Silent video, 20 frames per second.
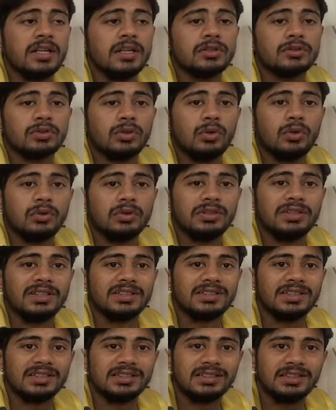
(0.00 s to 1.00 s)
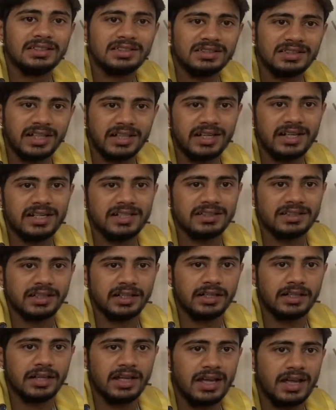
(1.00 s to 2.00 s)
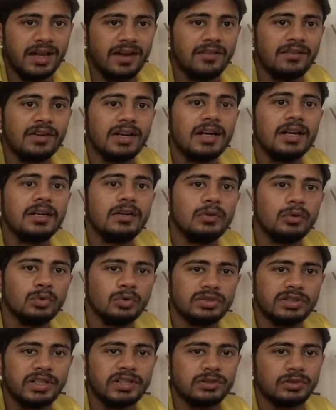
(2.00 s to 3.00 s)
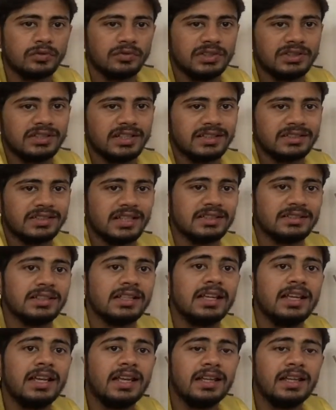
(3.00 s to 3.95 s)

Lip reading: So this is the second set. I have done 2 sets of this exercise.